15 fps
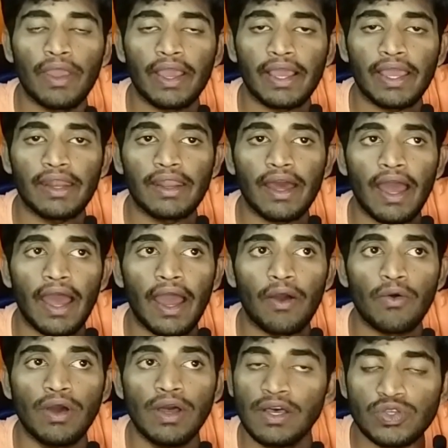can
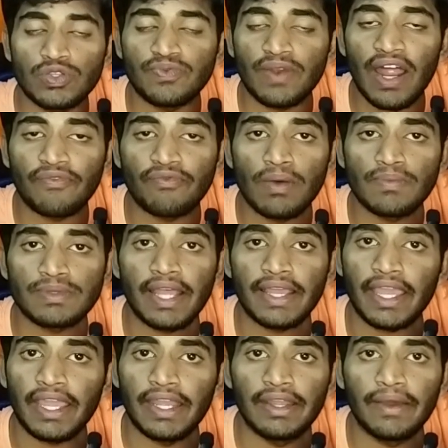have use platforms
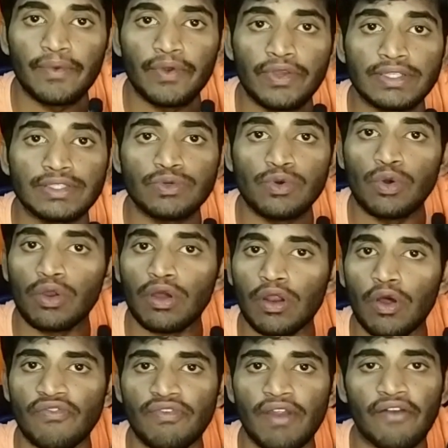like AWS, Google
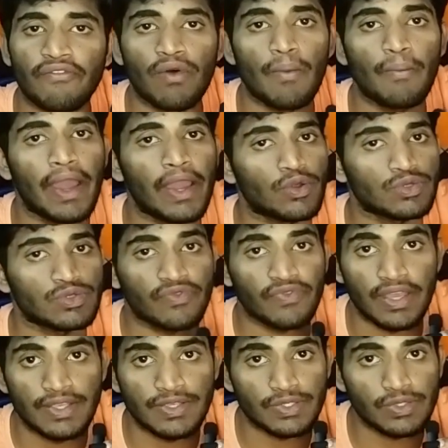Cloud Platform,
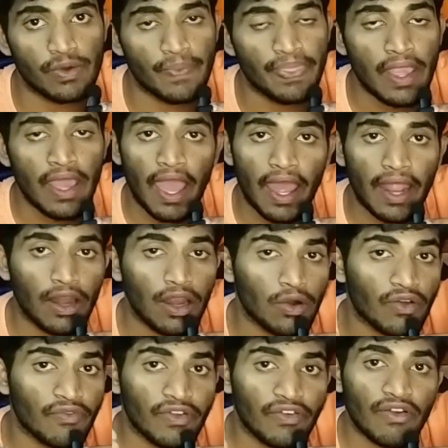Microsoft Azure, and a
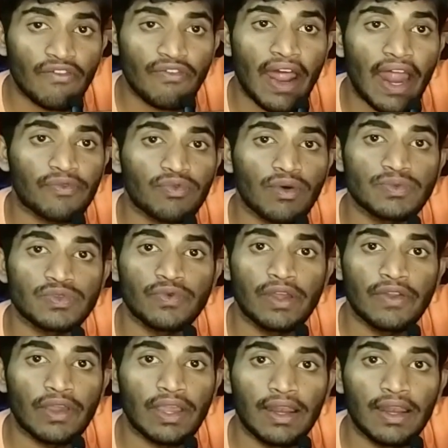lot of different platforms where we